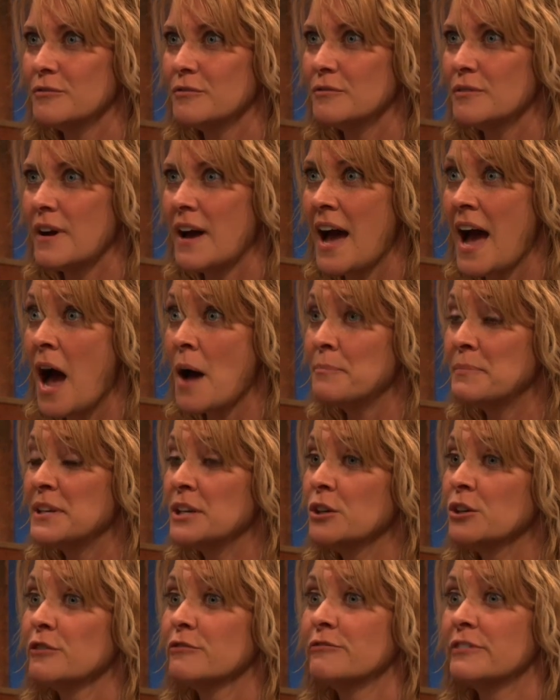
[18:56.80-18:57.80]

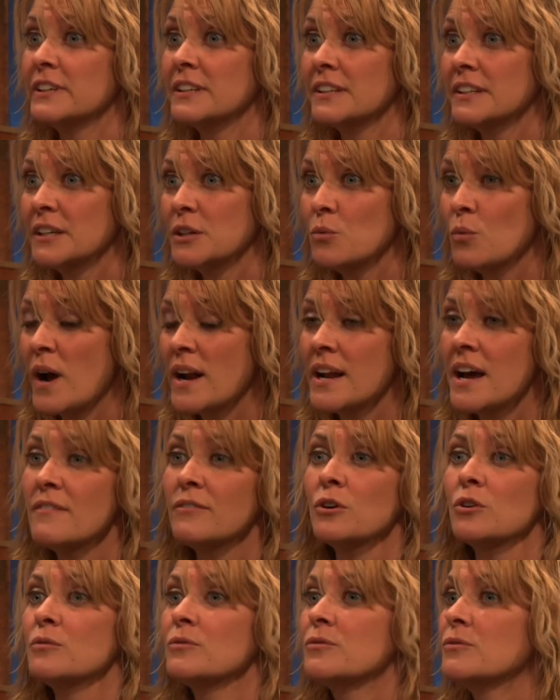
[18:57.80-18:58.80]
happier feeling
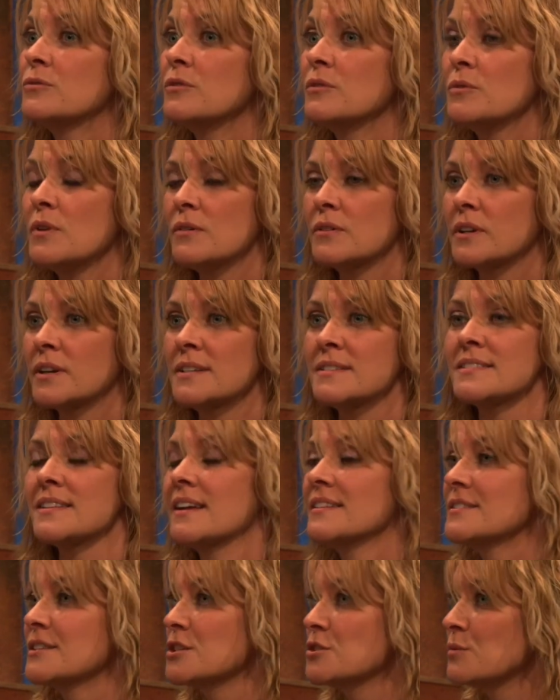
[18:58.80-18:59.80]
whenever
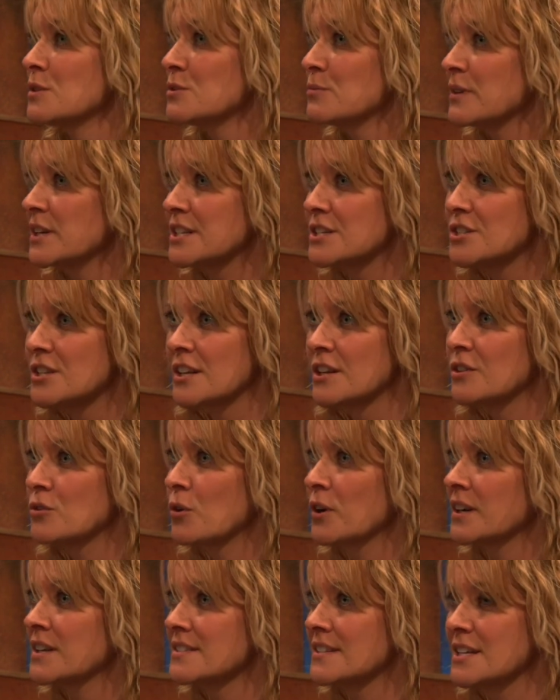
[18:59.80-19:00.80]
consensus was reached and an
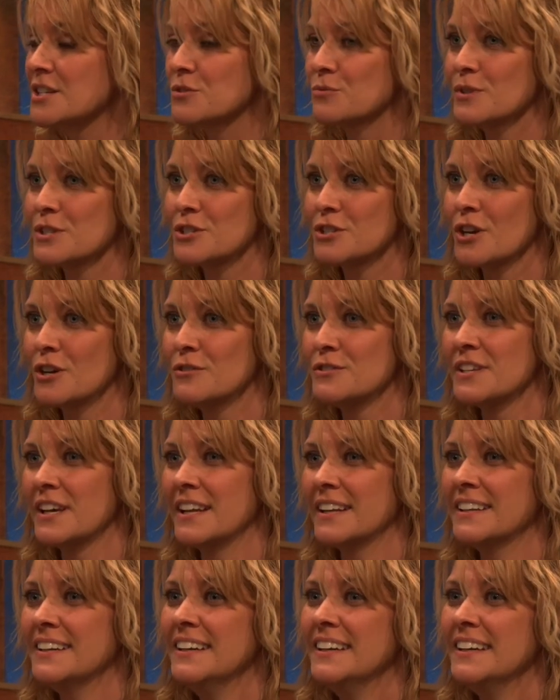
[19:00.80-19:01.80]
organization was
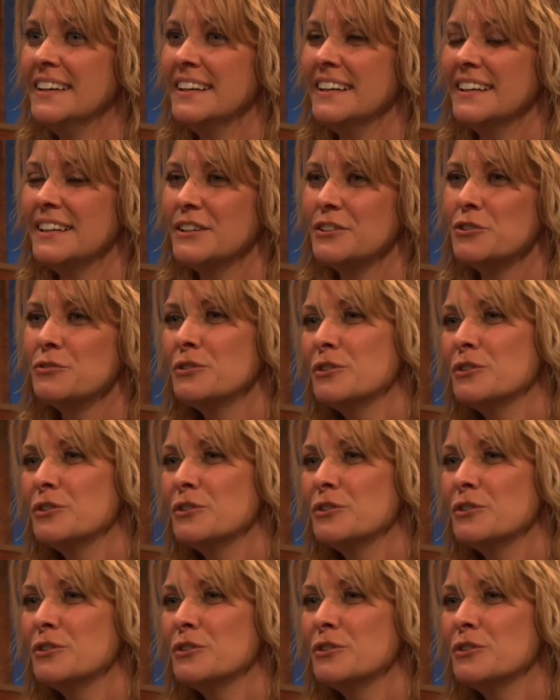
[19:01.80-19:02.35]
chosen. You knew